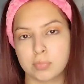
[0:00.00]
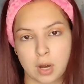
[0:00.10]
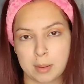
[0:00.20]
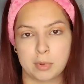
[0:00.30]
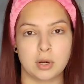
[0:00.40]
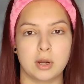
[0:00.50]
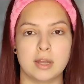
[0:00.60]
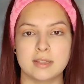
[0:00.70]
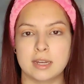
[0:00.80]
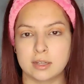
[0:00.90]
primer
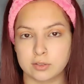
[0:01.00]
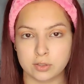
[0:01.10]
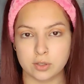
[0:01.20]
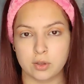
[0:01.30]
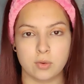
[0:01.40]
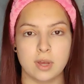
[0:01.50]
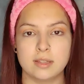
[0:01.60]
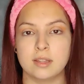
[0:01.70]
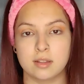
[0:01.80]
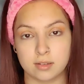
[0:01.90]
and then a glue
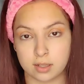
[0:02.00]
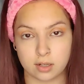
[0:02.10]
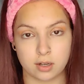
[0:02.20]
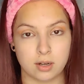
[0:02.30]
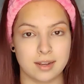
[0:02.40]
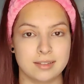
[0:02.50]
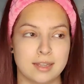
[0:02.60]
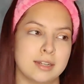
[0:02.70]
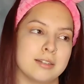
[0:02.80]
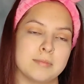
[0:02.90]
and then the glitter and
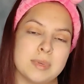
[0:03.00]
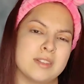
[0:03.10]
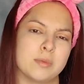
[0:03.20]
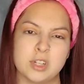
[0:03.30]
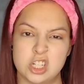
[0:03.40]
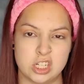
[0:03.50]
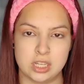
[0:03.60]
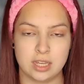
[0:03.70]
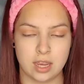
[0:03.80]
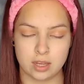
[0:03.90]
then be super
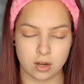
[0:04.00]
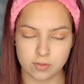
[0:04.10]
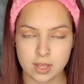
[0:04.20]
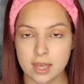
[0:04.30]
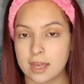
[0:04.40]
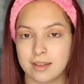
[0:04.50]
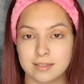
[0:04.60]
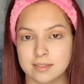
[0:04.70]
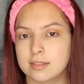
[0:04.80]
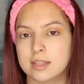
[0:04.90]
itchy and can't get off.
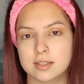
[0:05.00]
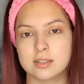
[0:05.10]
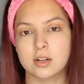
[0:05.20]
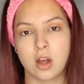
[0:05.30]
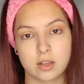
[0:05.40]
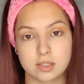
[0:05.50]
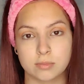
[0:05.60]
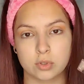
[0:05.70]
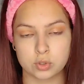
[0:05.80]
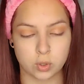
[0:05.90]
This is an awesome
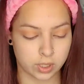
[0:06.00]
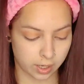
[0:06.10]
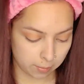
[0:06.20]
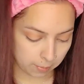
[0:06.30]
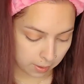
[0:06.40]
little shortcut.